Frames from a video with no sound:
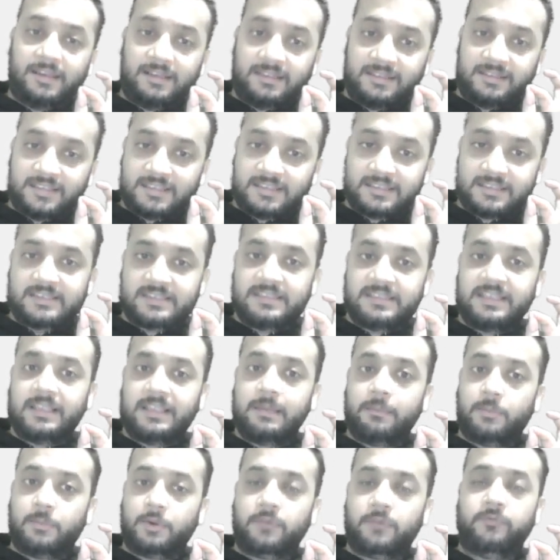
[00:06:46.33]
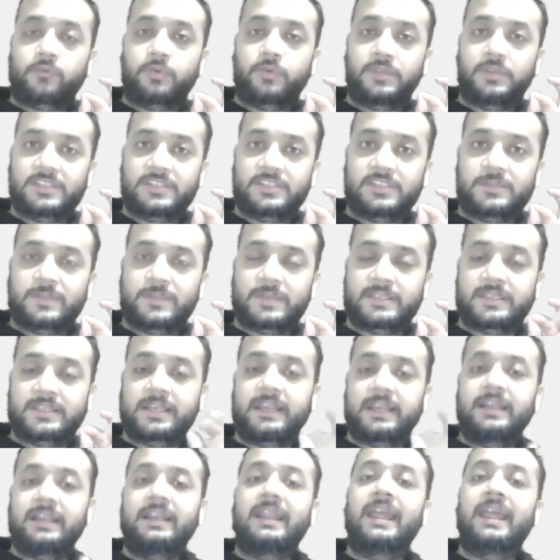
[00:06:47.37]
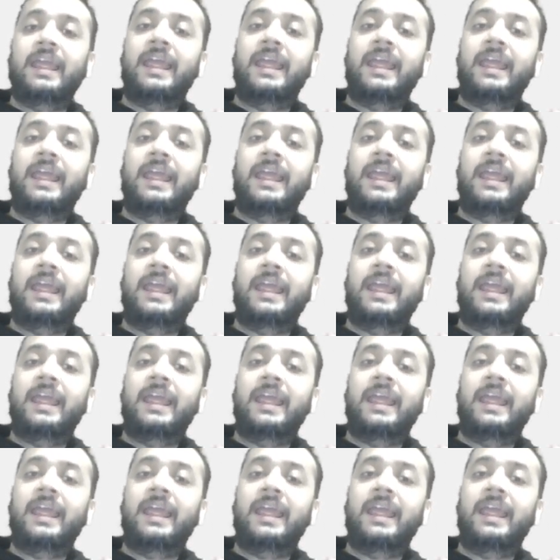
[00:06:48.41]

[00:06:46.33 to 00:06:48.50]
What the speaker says: this is the number of collisions per second,